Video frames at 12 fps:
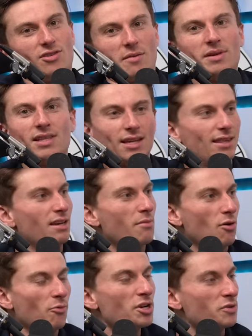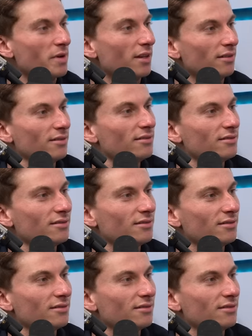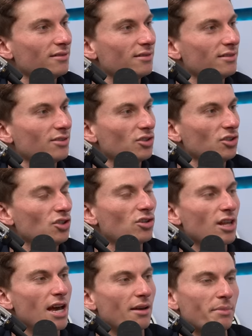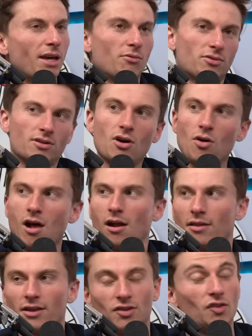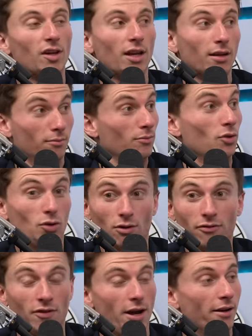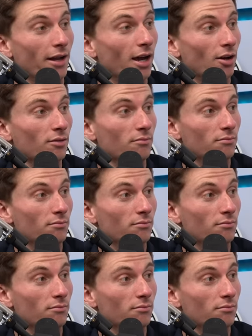I mean, like think about Richmond. yeah. You're like, man, what's going on in this city? You'll find out.